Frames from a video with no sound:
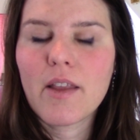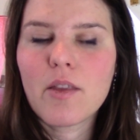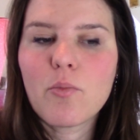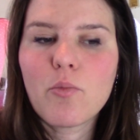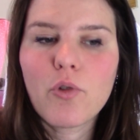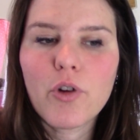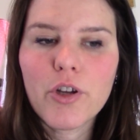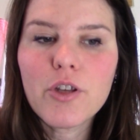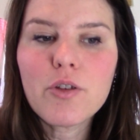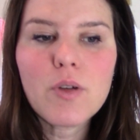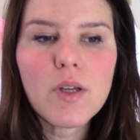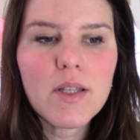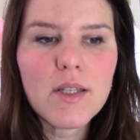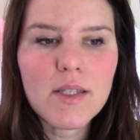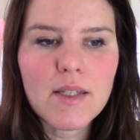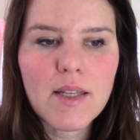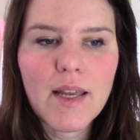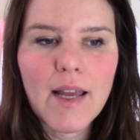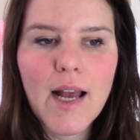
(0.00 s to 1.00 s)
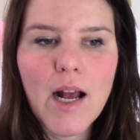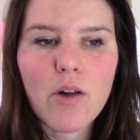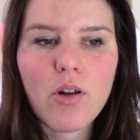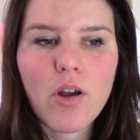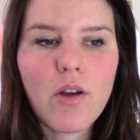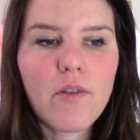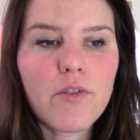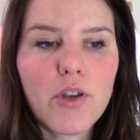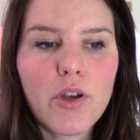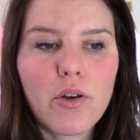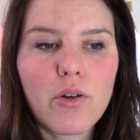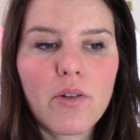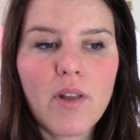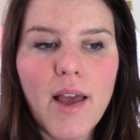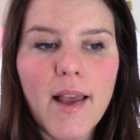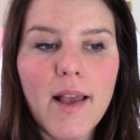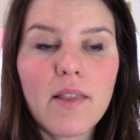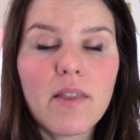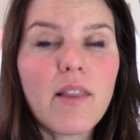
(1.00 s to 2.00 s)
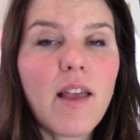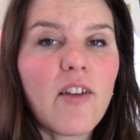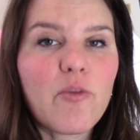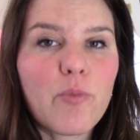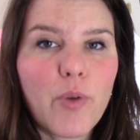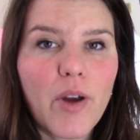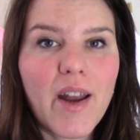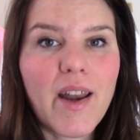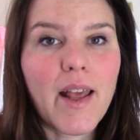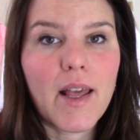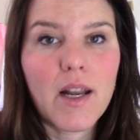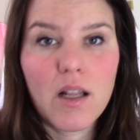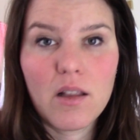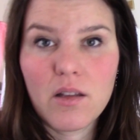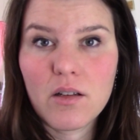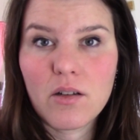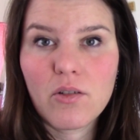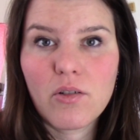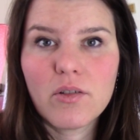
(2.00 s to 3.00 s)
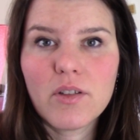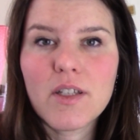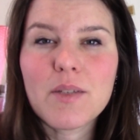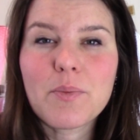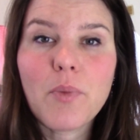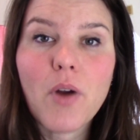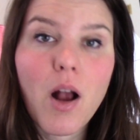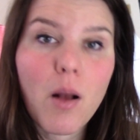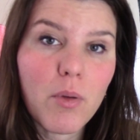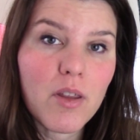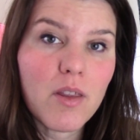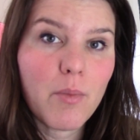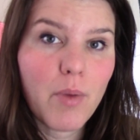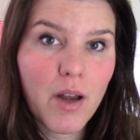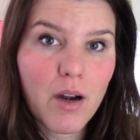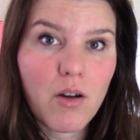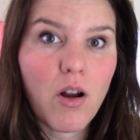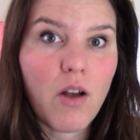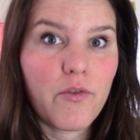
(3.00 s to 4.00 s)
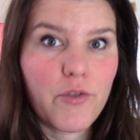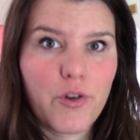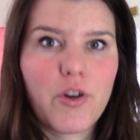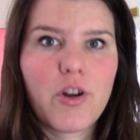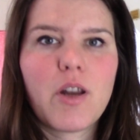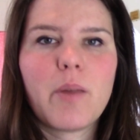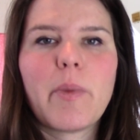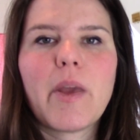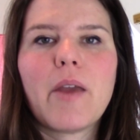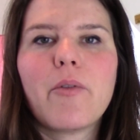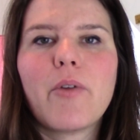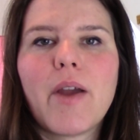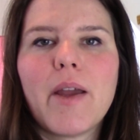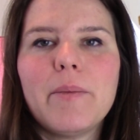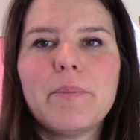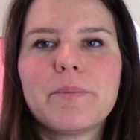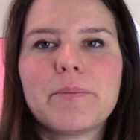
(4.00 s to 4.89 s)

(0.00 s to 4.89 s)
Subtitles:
the more you can stay out of your left brain analyticalness, probably the better off you're going to be, okay?